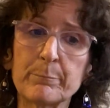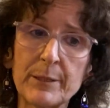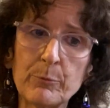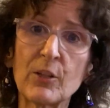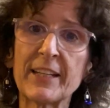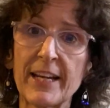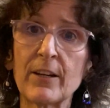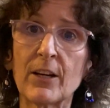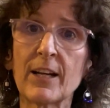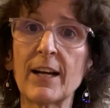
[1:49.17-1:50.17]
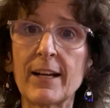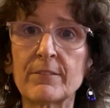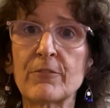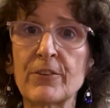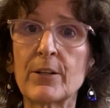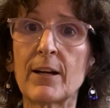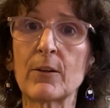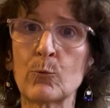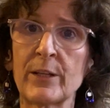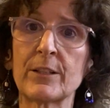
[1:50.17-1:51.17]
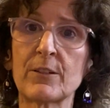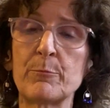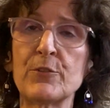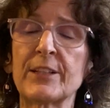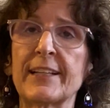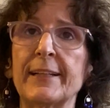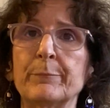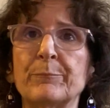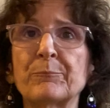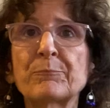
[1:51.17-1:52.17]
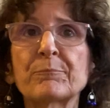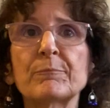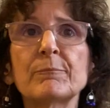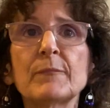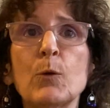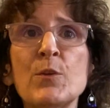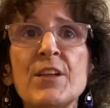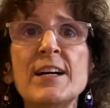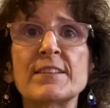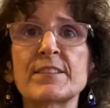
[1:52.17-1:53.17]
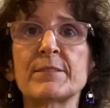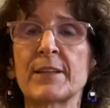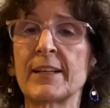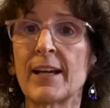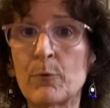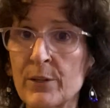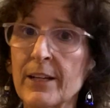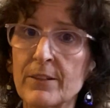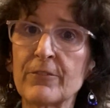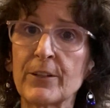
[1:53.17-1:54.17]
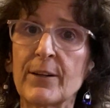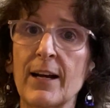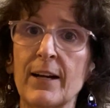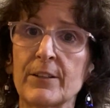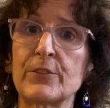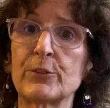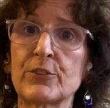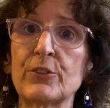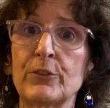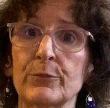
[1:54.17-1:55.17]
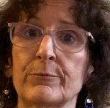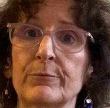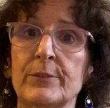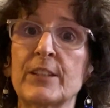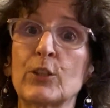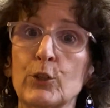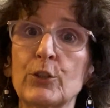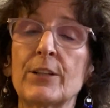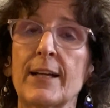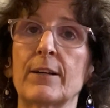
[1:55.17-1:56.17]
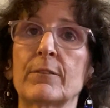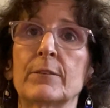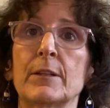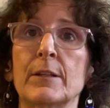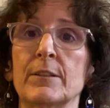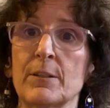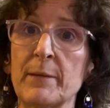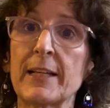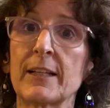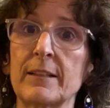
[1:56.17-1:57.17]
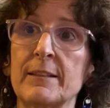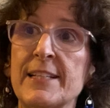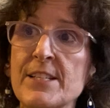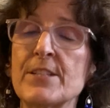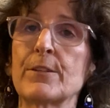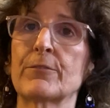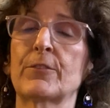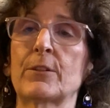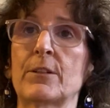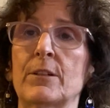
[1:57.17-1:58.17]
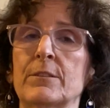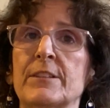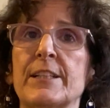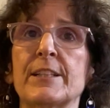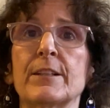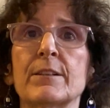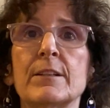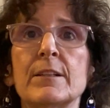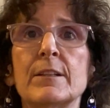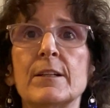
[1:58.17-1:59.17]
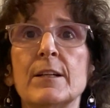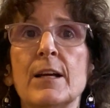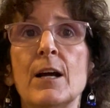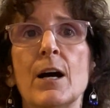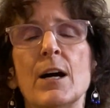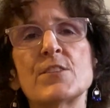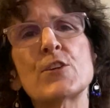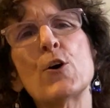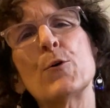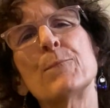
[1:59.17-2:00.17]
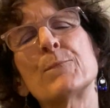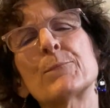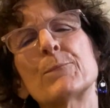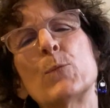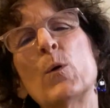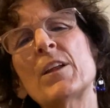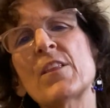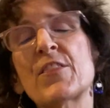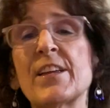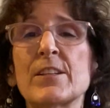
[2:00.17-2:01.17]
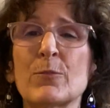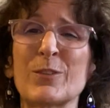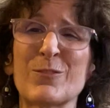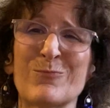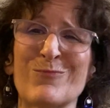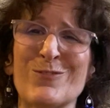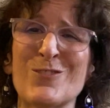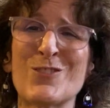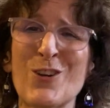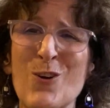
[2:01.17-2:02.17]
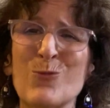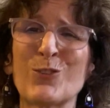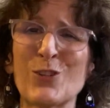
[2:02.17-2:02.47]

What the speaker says: people like Erica had to figure out a way to communicate with us. And we had to figure out how to do it too. We had to learn how to make it easier for her to hear. So one of the things was don't